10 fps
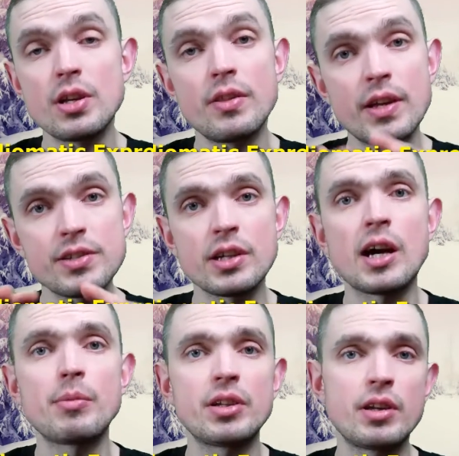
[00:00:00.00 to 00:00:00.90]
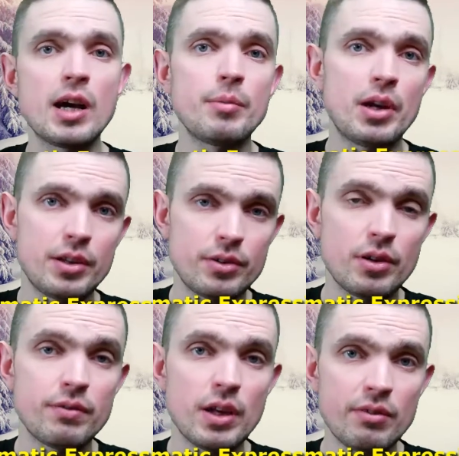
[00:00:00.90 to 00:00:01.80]
and that's a common denominator
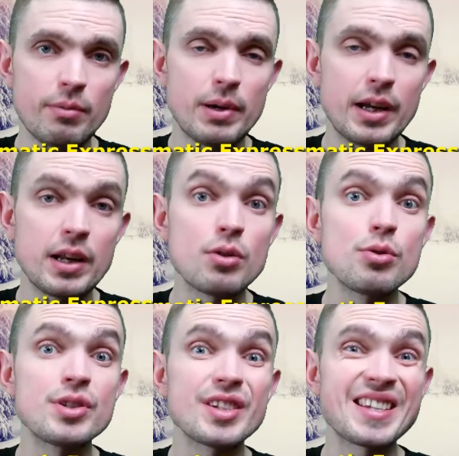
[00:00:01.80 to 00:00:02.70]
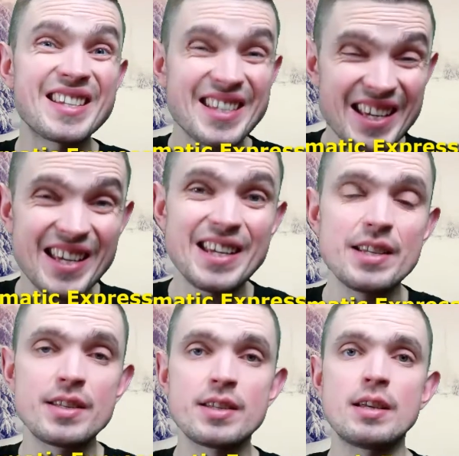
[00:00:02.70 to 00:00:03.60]
of everybody who
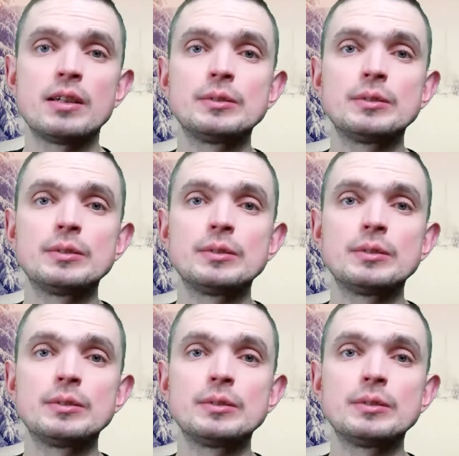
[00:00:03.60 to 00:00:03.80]
succeeds